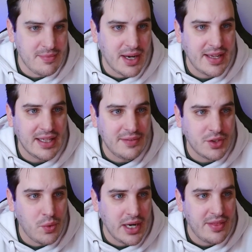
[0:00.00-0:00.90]
monk at level
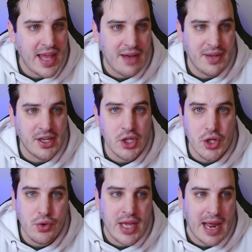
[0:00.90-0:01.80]
20, they have a
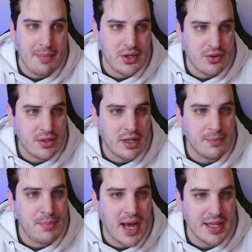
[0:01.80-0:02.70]
new capstone
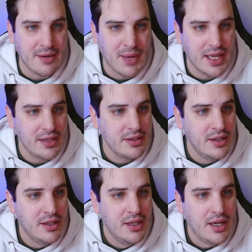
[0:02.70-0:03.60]
called Body and Mind.
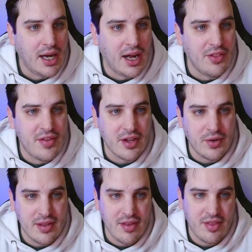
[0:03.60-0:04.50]
This
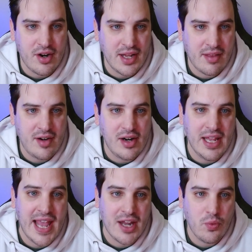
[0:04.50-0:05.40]
increases their
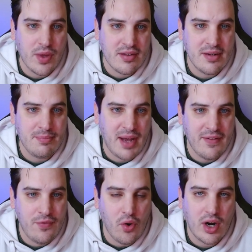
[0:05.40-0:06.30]
dexterity and wisdom by
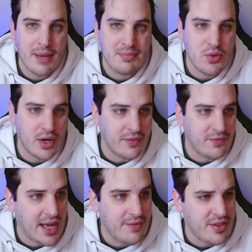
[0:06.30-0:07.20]
4 up to
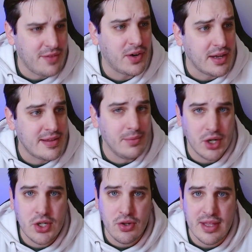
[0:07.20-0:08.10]
25. This is very
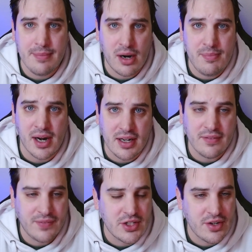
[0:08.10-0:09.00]
similar to the
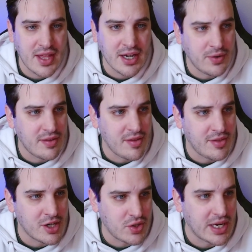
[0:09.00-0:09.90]
barbarian feature that increases
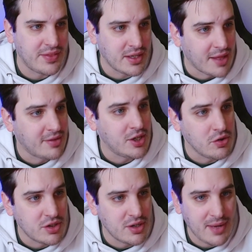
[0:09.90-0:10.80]
their strength and
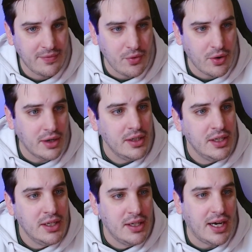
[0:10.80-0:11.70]
constitution by 4
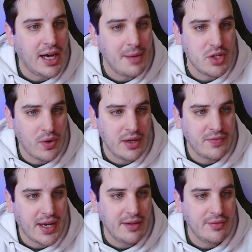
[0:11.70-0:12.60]
up to
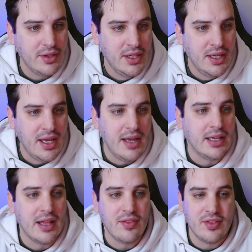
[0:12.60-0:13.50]
25. And
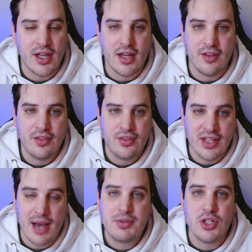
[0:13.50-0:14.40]
again,
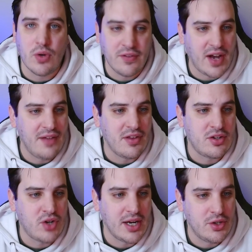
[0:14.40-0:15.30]
the up to 25 is
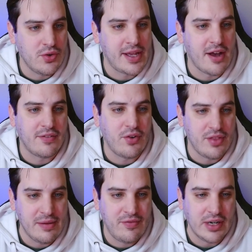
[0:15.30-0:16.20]
trying to account for
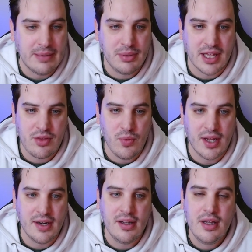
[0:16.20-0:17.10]
the free
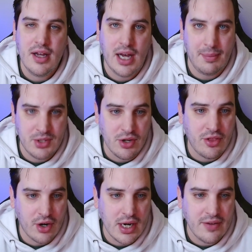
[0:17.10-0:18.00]
+1 up to
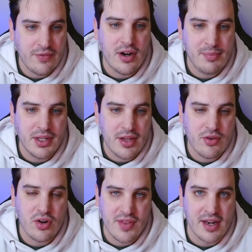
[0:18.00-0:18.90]
30 for an ability
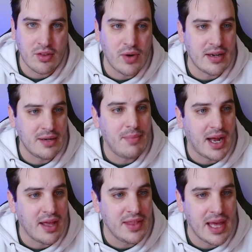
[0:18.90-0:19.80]
score that is granted
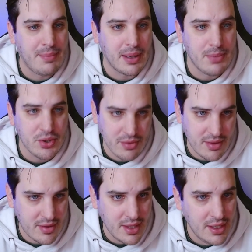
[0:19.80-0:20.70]
by the epic
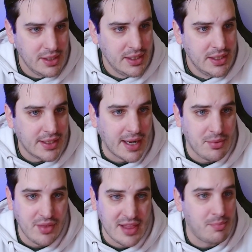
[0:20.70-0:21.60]
boons.
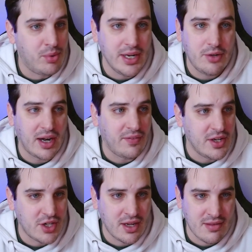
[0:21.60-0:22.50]
So that's a pretty great
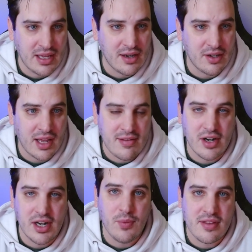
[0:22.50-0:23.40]
feature because again,
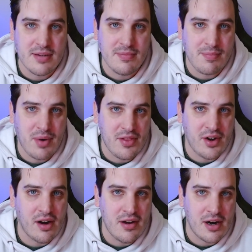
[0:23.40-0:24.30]
dexterity and wisdom is part of
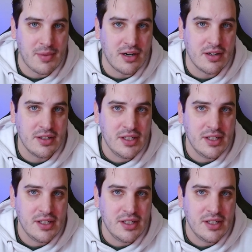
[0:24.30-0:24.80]
their unarmored